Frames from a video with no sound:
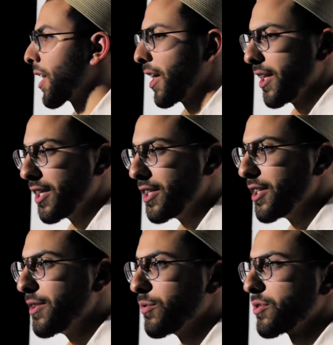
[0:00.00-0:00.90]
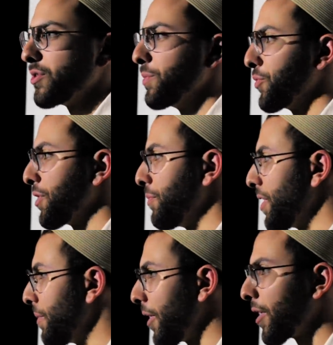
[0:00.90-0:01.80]
Canadian Muslims we can
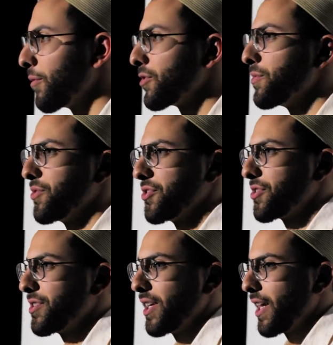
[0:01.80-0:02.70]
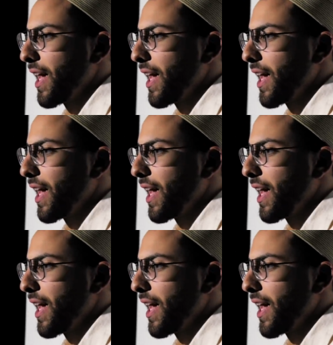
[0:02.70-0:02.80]
be American Muslims and just